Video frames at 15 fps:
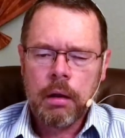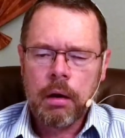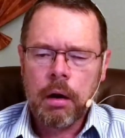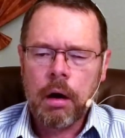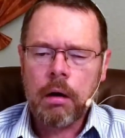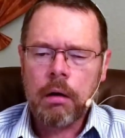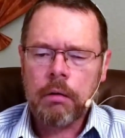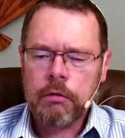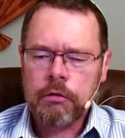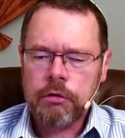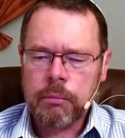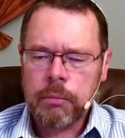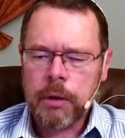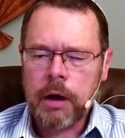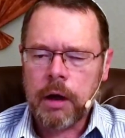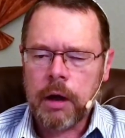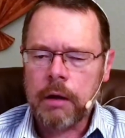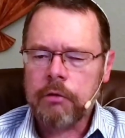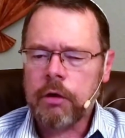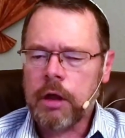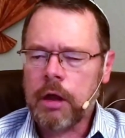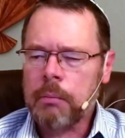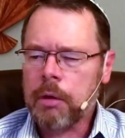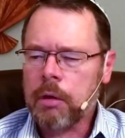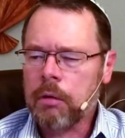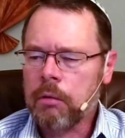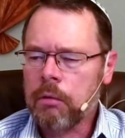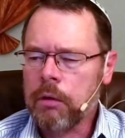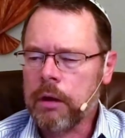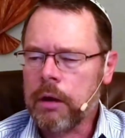the Shabbat and keep it
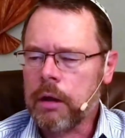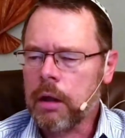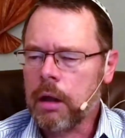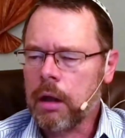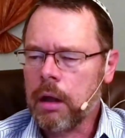holy.